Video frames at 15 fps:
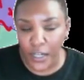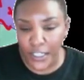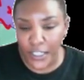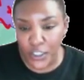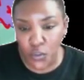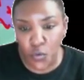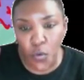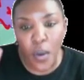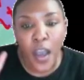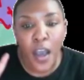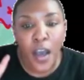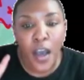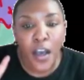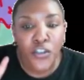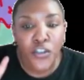They wanted to
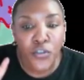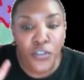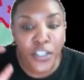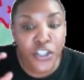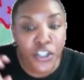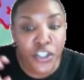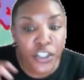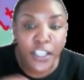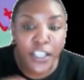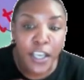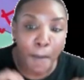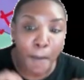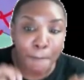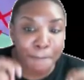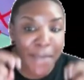
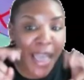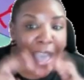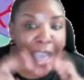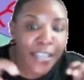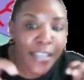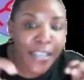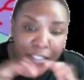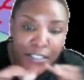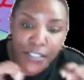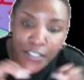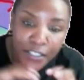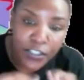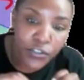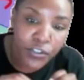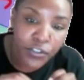strategically back
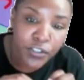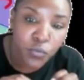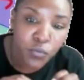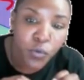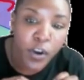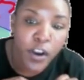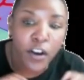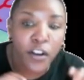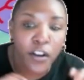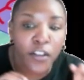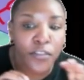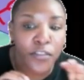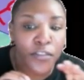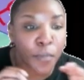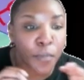into the districts
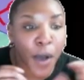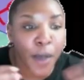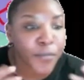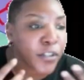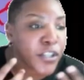where the